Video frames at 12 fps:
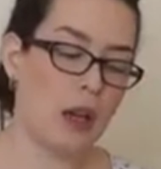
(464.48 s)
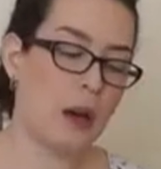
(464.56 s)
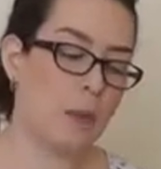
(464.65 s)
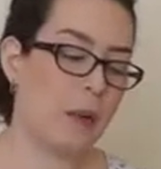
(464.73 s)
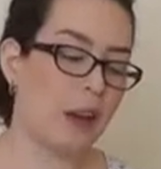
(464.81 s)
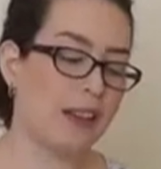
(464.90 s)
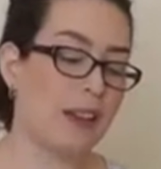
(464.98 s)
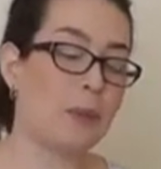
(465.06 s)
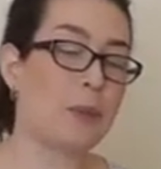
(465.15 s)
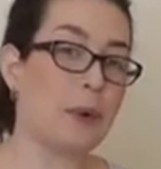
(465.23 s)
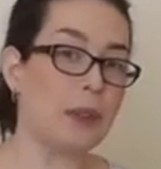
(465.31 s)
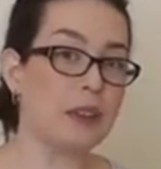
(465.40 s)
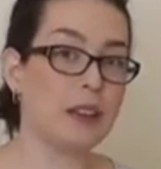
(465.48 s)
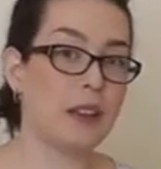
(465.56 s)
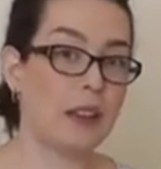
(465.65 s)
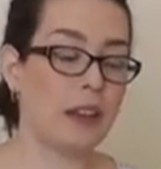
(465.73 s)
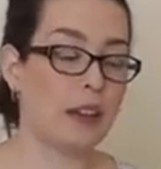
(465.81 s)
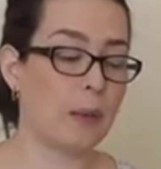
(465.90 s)
But the important
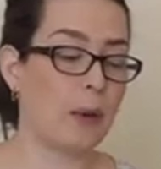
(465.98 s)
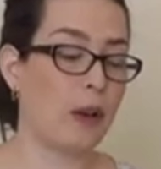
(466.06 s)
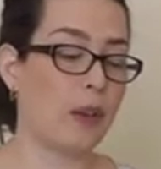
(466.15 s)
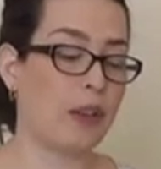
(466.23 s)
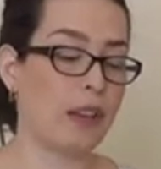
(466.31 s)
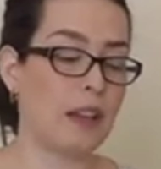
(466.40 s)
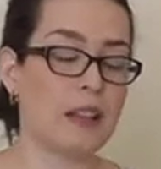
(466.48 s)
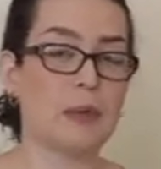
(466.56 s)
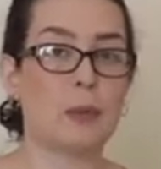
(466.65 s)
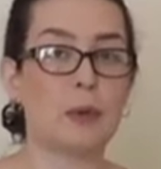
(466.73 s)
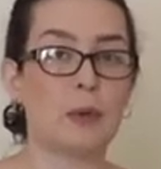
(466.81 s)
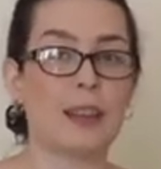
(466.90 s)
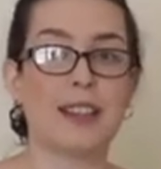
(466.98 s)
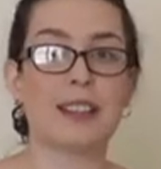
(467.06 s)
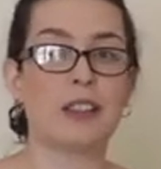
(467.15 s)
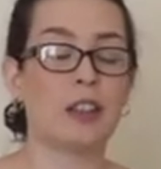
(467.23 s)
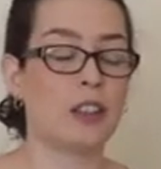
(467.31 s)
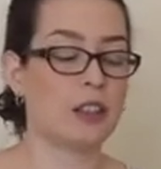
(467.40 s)
thing about this book
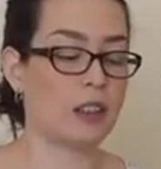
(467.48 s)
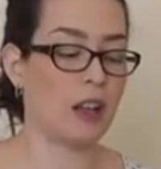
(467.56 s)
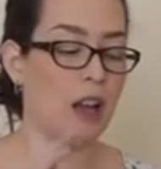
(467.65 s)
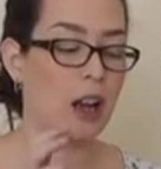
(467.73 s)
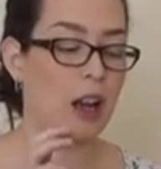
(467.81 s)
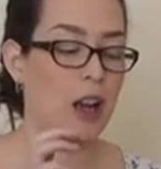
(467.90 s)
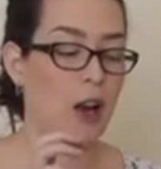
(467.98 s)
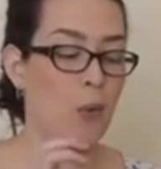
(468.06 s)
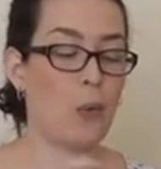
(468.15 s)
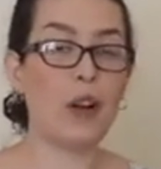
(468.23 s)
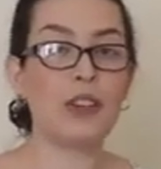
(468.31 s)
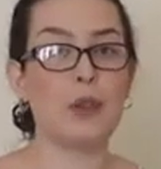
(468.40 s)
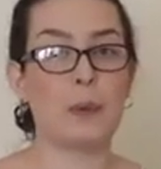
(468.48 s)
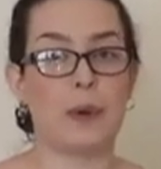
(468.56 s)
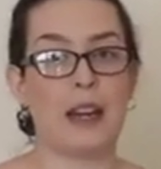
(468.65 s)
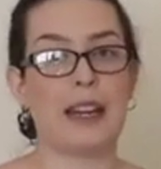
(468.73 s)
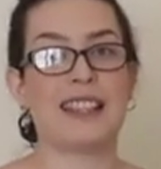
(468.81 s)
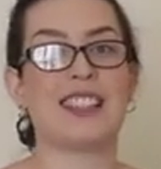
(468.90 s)
is not what to
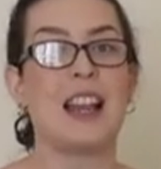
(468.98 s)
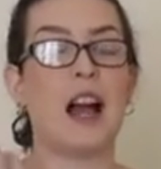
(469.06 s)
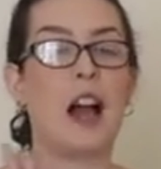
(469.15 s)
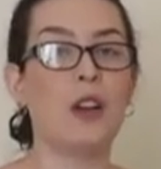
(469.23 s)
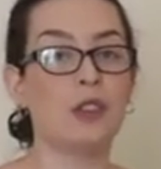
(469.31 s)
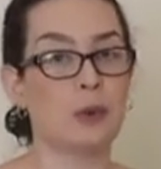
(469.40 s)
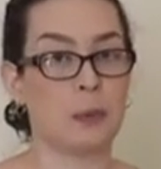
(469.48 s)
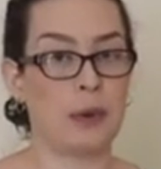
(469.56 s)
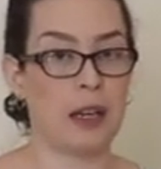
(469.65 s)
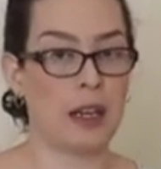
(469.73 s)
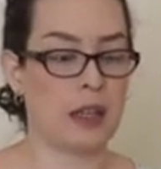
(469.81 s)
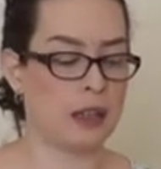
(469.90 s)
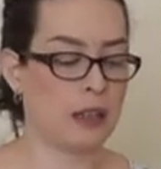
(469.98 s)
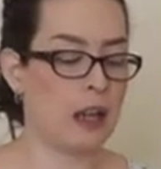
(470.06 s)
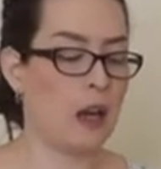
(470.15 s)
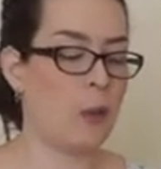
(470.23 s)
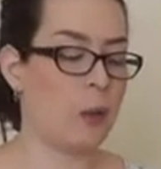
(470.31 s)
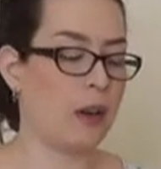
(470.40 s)
play, it's how to play it.
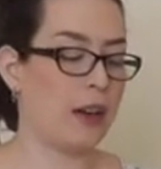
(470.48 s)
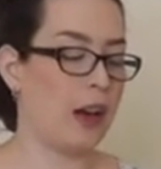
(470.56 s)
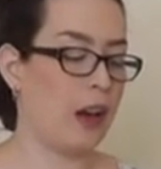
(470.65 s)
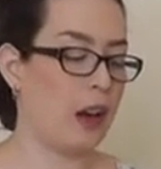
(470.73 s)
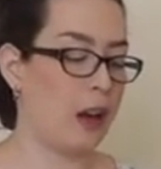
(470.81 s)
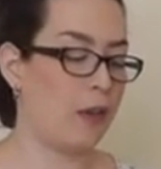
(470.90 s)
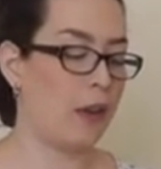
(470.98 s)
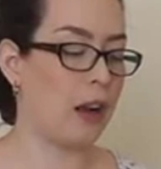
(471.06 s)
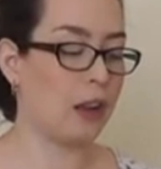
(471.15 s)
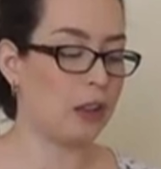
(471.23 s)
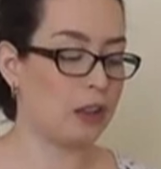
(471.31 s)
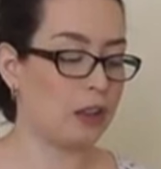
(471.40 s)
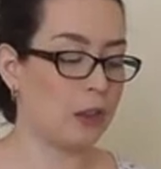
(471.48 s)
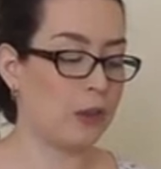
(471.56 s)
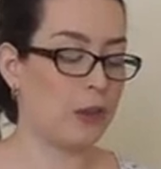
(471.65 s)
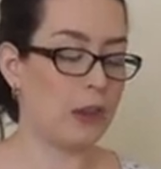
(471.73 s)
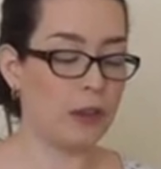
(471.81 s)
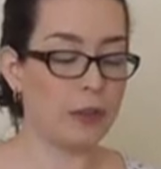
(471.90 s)
We have a lot
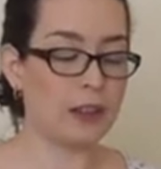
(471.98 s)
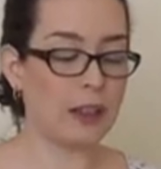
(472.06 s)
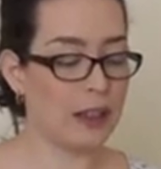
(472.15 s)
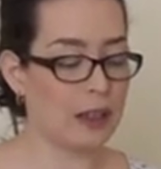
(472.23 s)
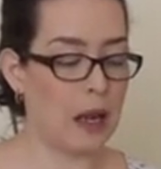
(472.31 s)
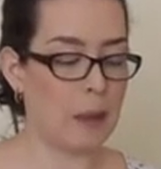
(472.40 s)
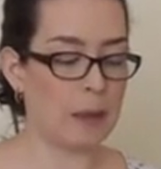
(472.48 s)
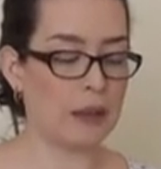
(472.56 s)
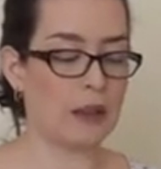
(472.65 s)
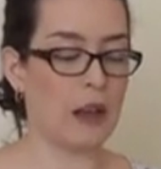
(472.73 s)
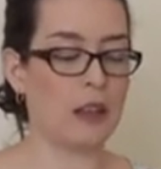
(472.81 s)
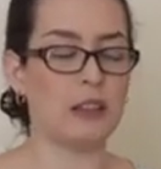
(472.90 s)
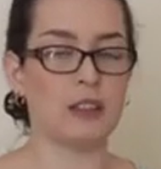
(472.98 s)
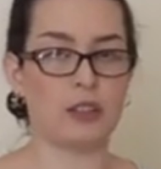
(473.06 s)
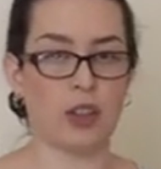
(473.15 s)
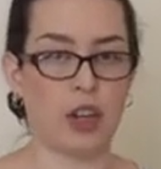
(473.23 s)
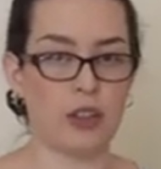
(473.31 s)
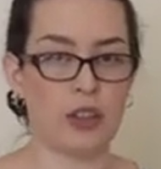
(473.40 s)
of different dynamics and
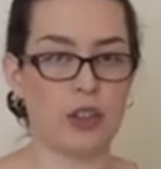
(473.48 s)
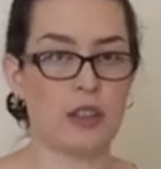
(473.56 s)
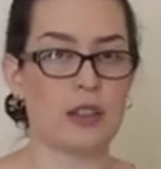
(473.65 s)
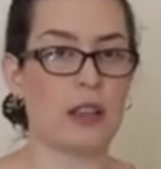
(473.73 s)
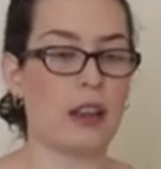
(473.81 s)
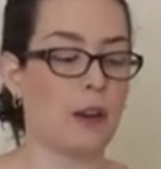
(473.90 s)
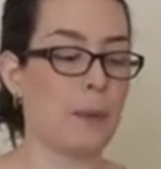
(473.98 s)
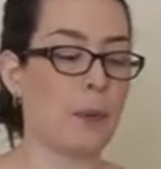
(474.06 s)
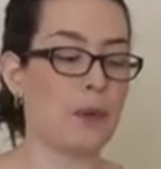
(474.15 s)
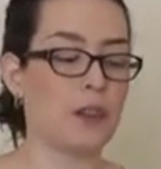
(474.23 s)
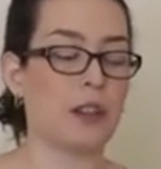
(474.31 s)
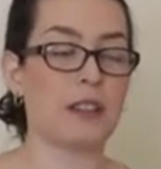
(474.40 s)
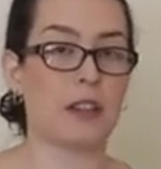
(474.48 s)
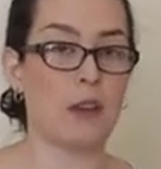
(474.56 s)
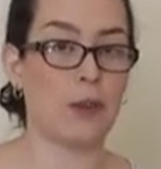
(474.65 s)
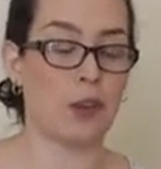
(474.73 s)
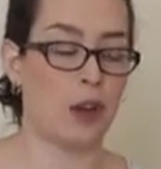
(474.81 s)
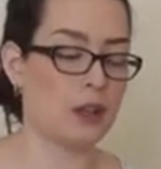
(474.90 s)
instructions that the composer is
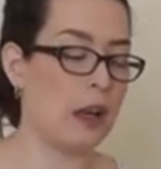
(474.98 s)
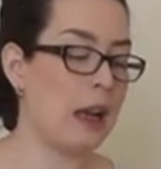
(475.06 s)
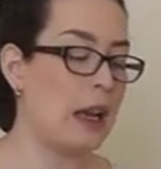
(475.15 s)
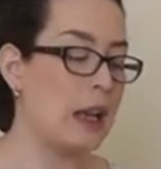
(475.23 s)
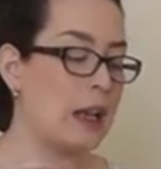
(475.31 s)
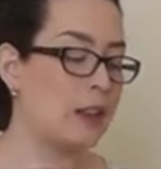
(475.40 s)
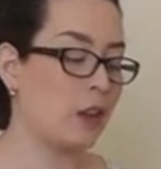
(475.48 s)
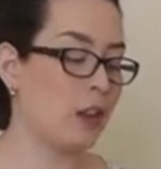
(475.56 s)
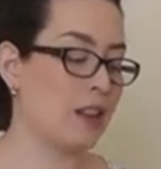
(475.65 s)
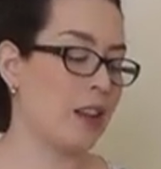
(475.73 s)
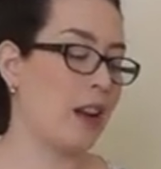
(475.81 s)
giving us, such